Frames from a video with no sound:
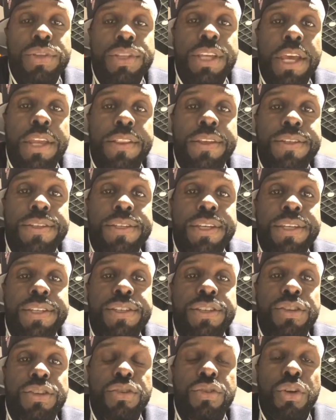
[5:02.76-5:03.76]
take this
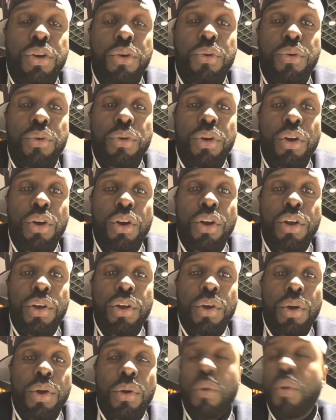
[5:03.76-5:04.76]
as,
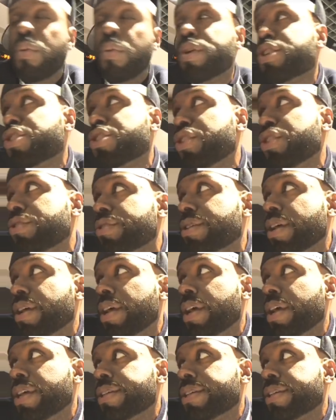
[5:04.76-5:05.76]
we shouldn't
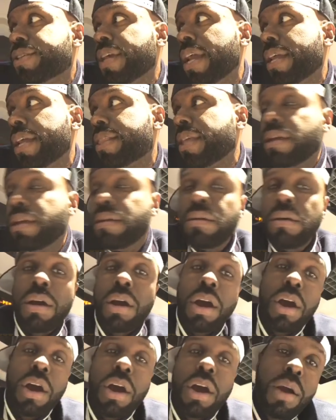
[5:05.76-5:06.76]
say anything
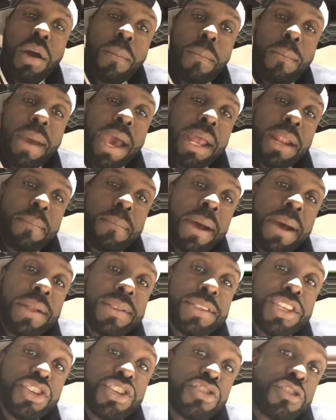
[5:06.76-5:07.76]
bad
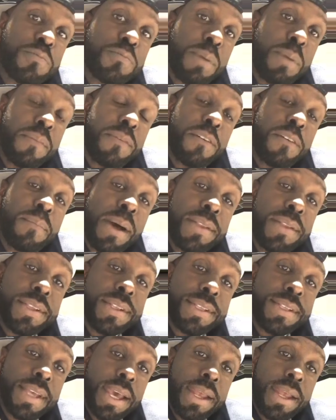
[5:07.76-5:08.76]
about, disrespectful about the
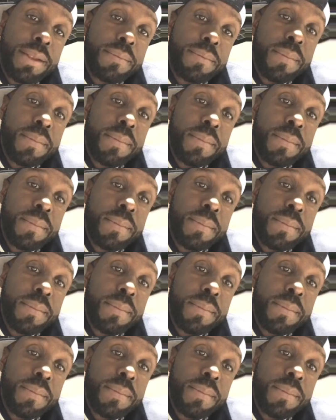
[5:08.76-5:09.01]
dead.